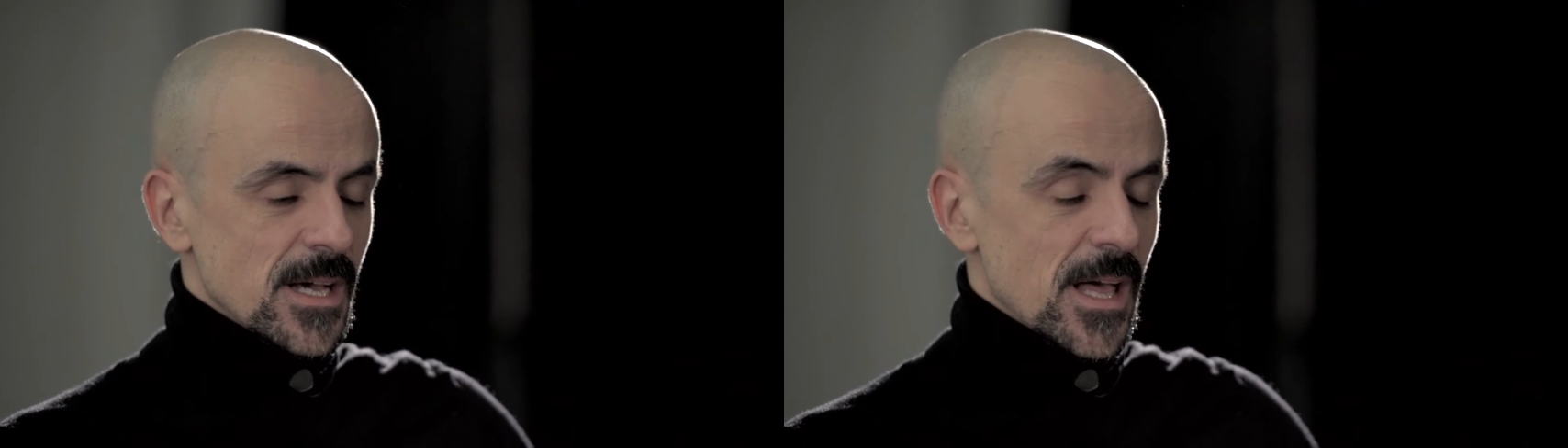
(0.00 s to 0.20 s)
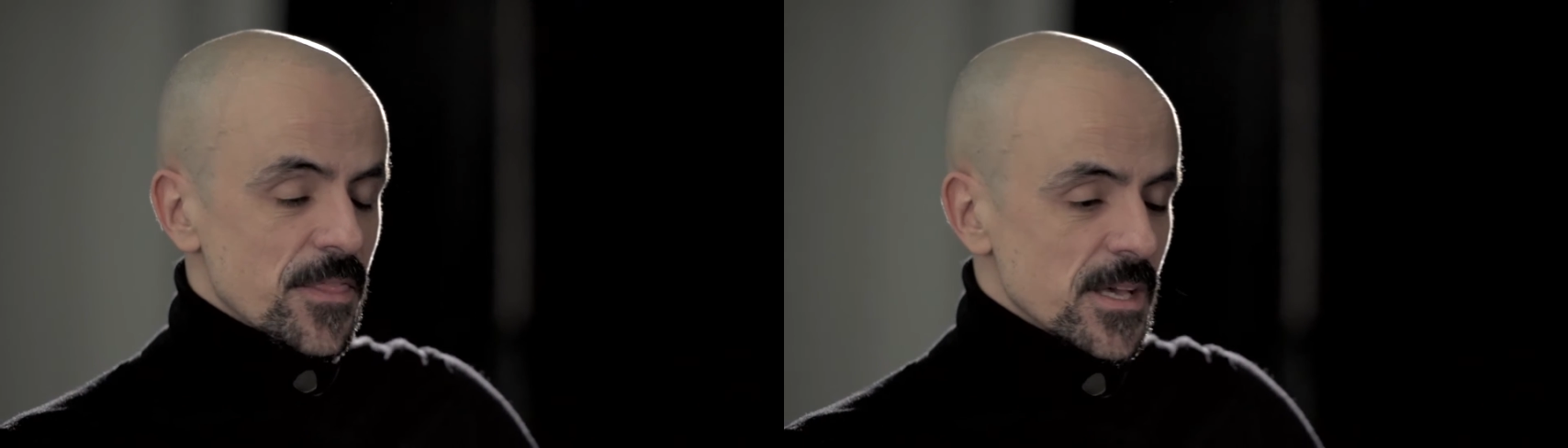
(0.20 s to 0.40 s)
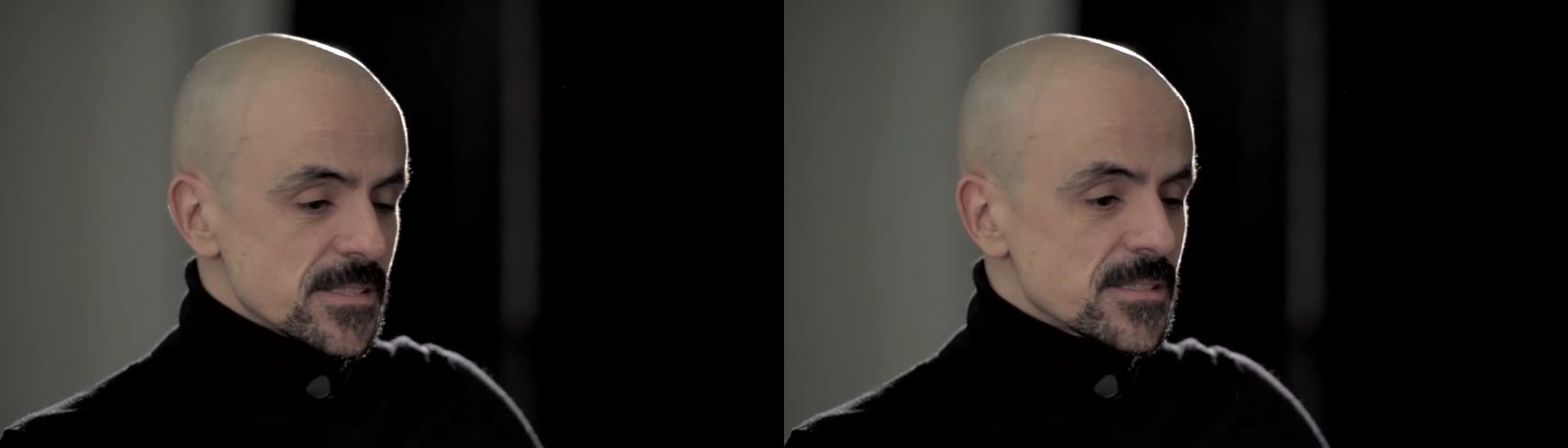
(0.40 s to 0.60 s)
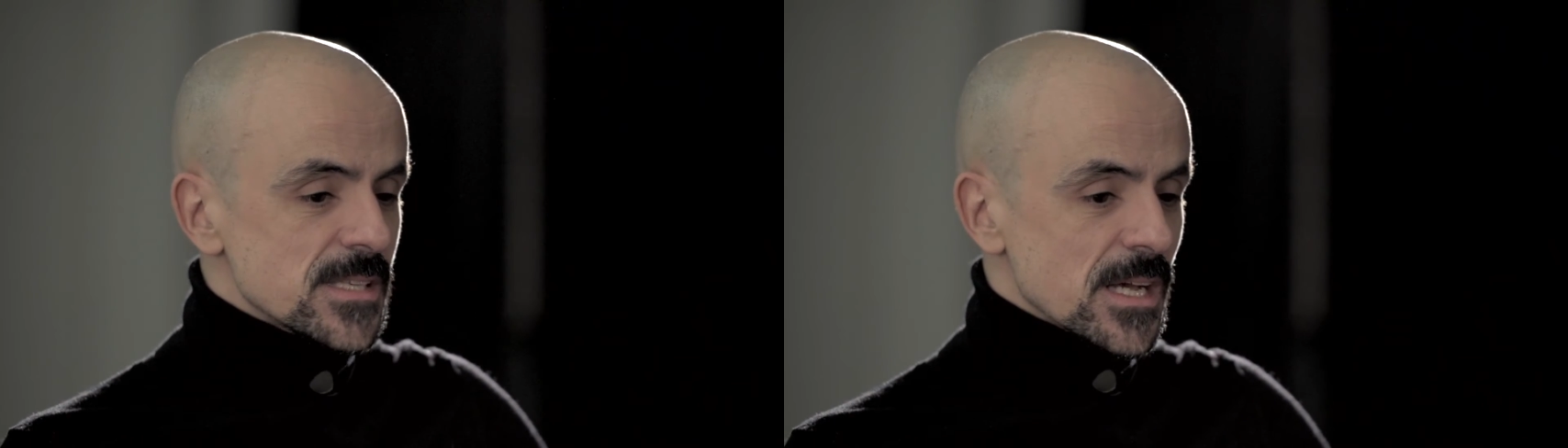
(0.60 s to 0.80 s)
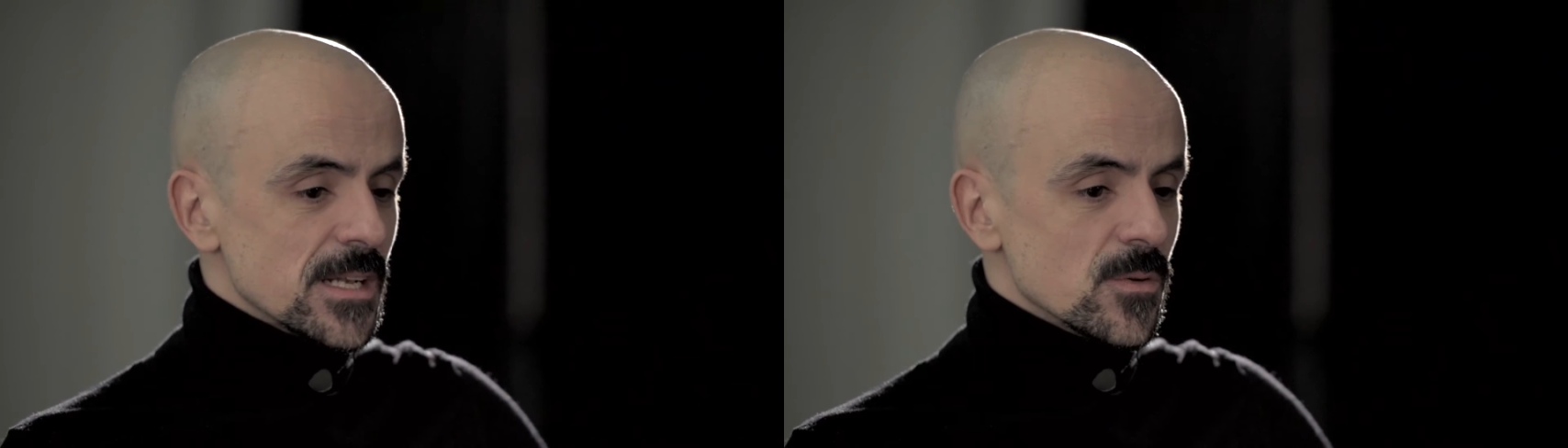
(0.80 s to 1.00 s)
I think it's
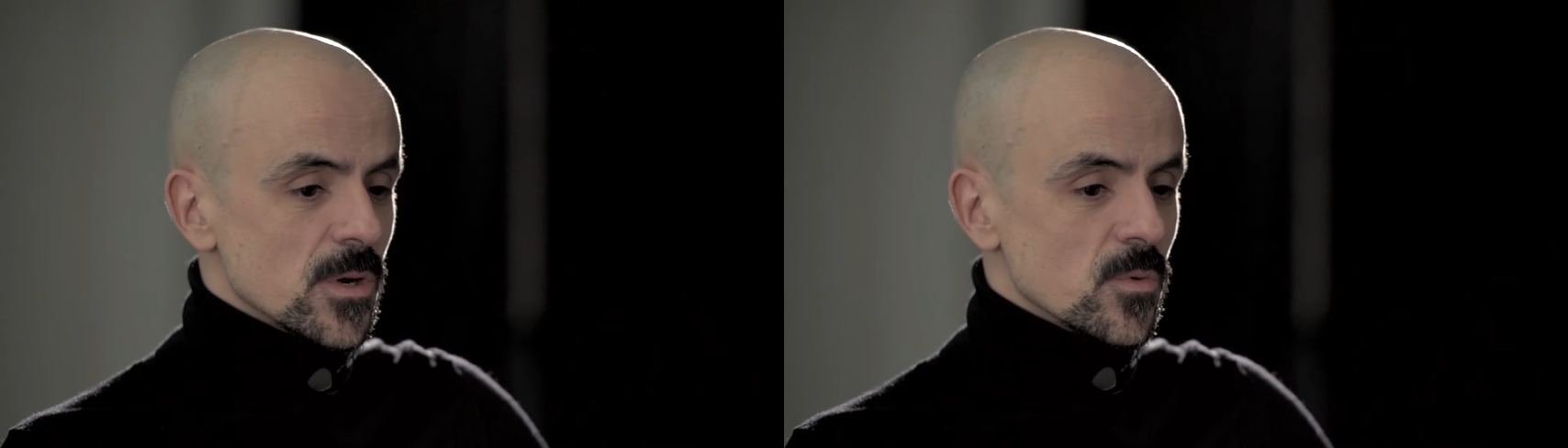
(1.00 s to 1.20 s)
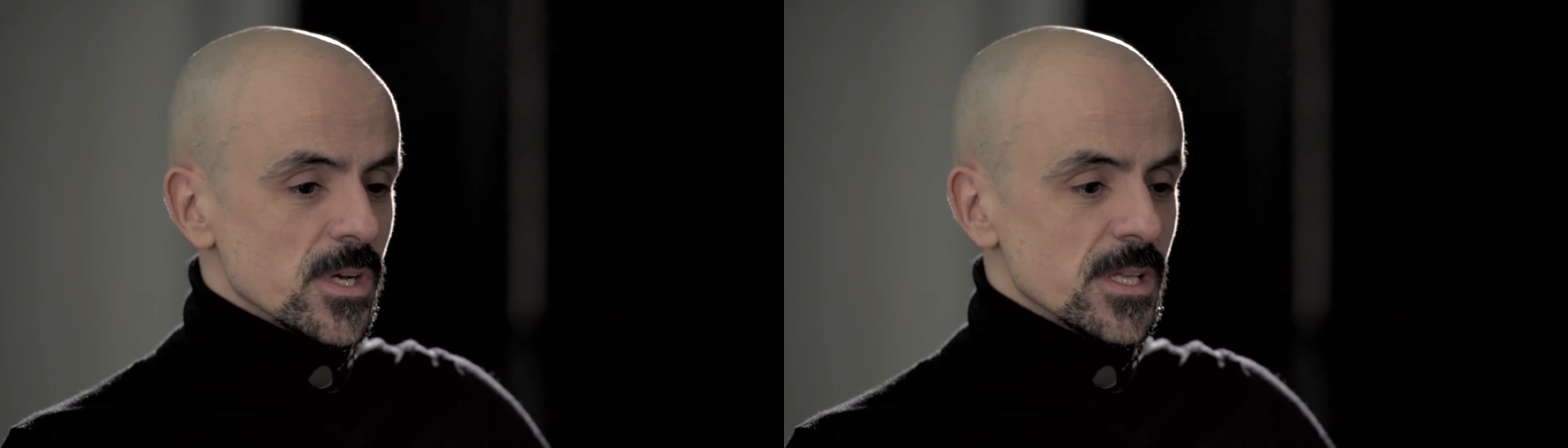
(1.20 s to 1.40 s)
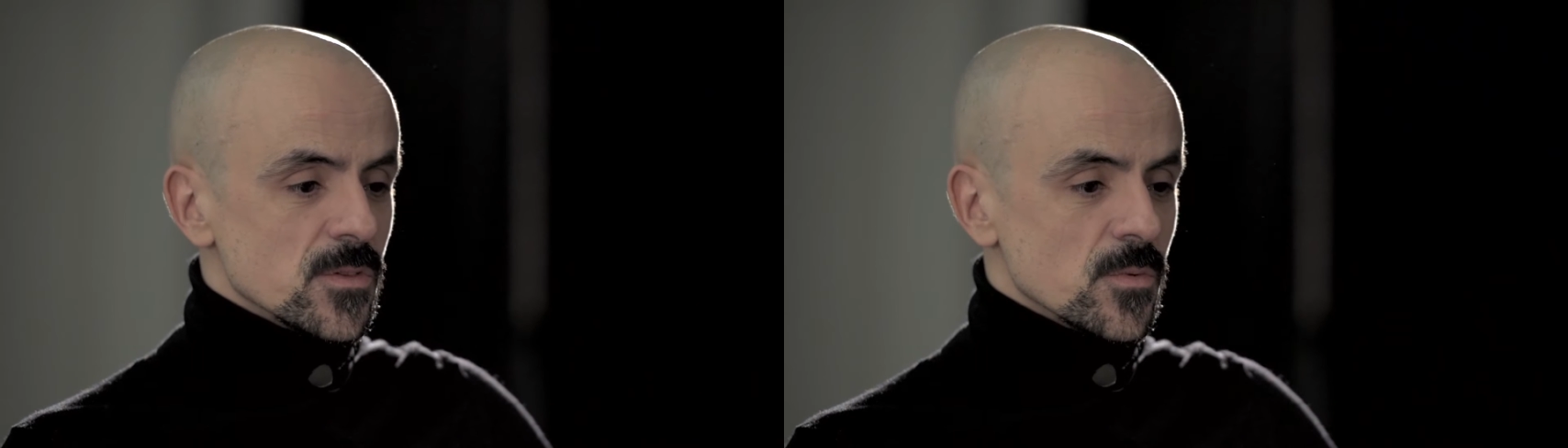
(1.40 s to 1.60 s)
exactly what we need